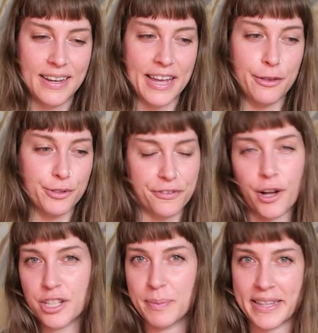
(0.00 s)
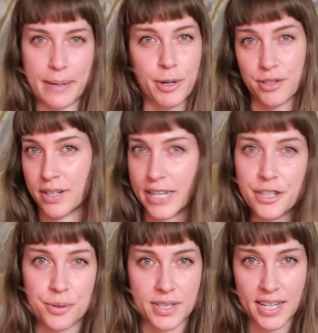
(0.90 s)
and those flaws make that person
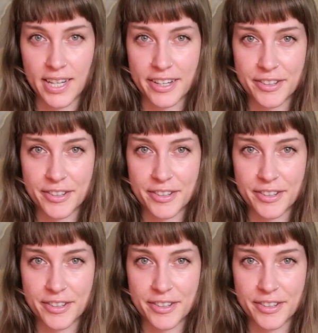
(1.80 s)
interesting.